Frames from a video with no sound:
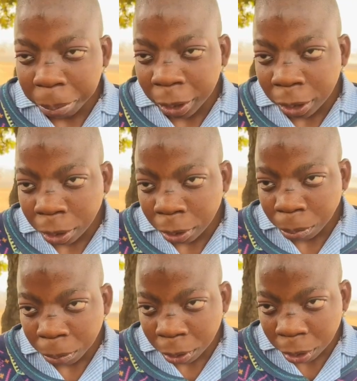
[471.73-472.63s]
My
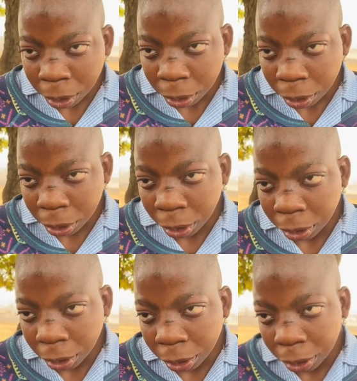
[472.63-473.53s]
name is Esther
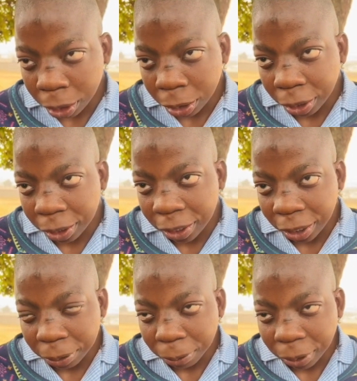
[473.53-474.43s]

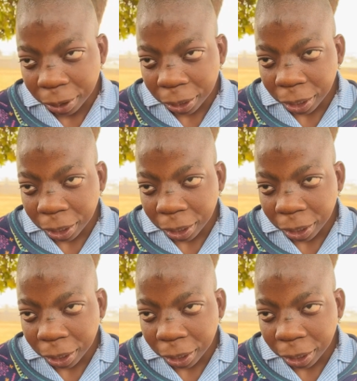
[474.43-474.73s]
Adejari.